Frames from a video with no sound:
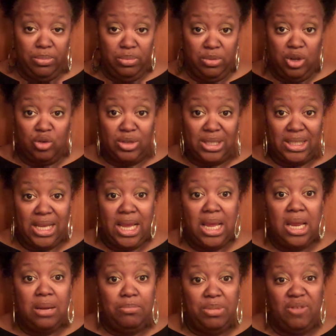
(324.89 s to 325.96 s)
your
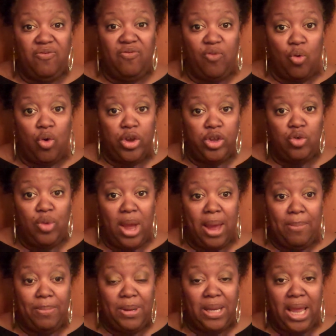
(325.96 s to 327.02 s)
skin before you
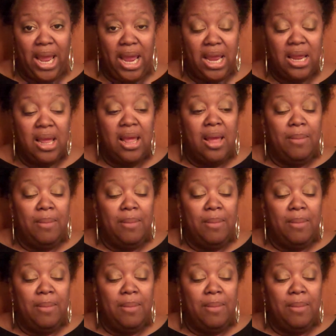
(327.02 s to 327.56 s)
epilate,